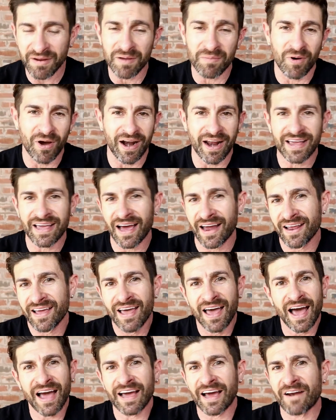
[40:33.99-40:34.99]
Come on, I got
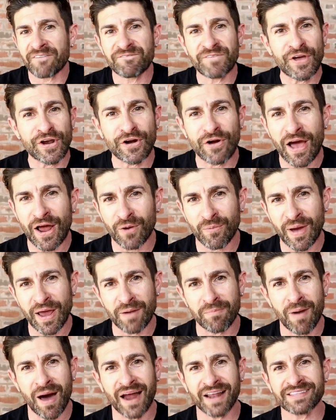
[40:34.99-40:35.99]
to figure out a way
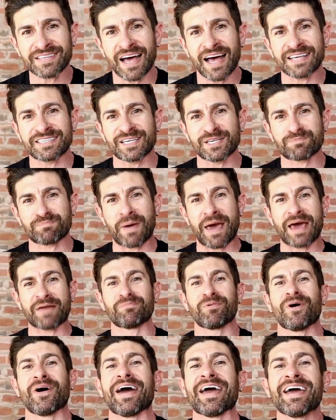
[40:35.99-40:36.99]
to monetize this
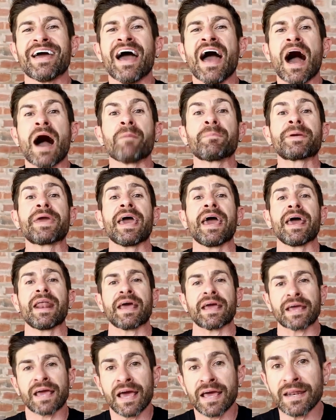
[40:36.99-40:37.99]
bad boy. I'm
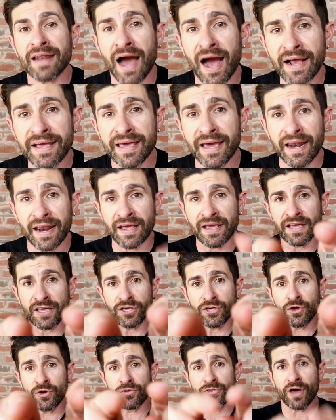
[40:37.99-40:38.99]
kidding, not kidding.
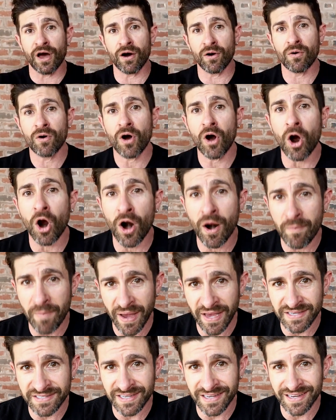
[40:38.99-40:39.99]
You, though, are
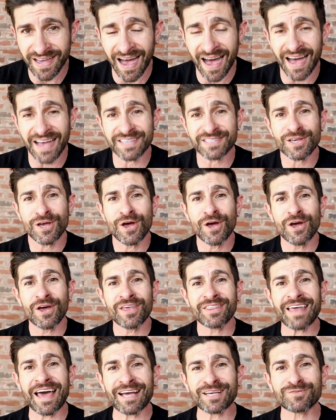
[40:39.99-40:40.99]
amazing. Guys,
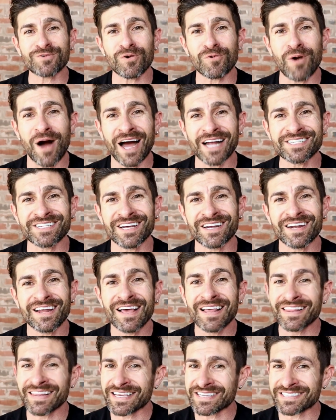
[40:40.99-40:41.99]
thanks for watching,
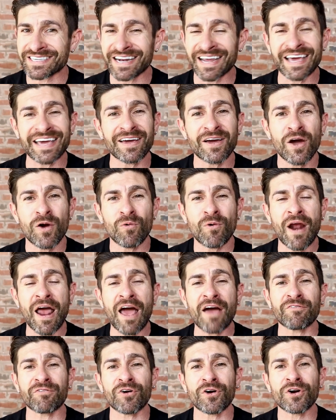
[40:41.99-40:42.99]
listening,
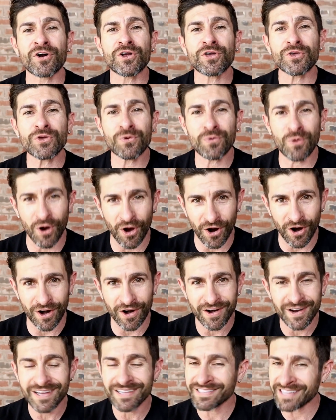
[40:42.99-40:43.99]
wherever you
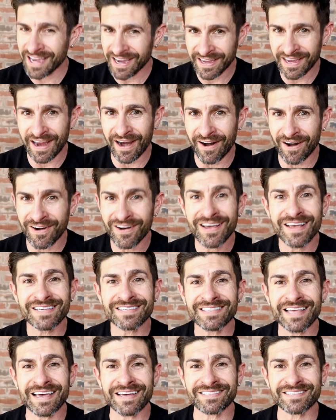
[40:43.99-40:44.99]
are. Take care.
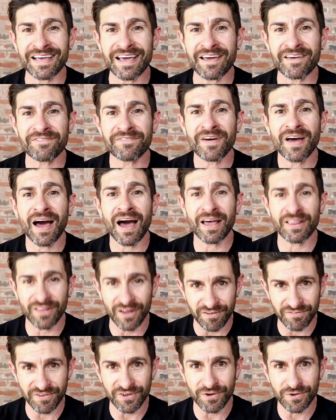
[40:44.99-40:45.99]
Stay safe. I
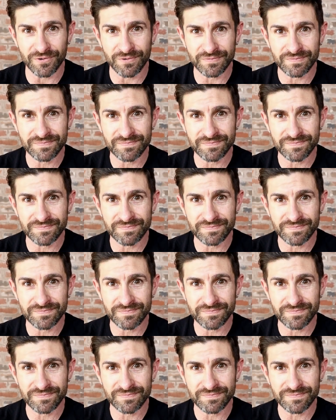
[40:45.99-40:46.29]
love you.